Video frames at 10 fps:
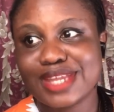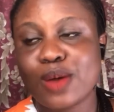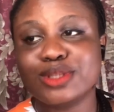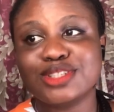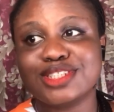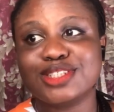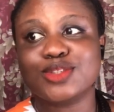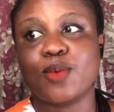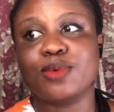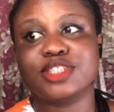I was using it
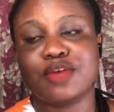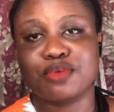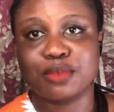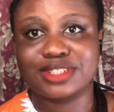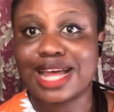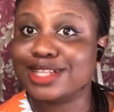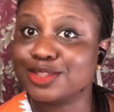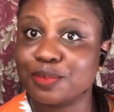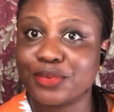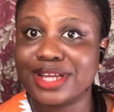almost every month. At
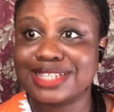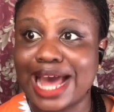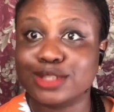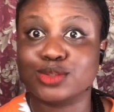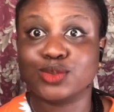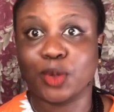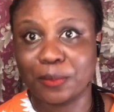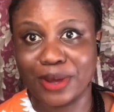some point, I had to stop.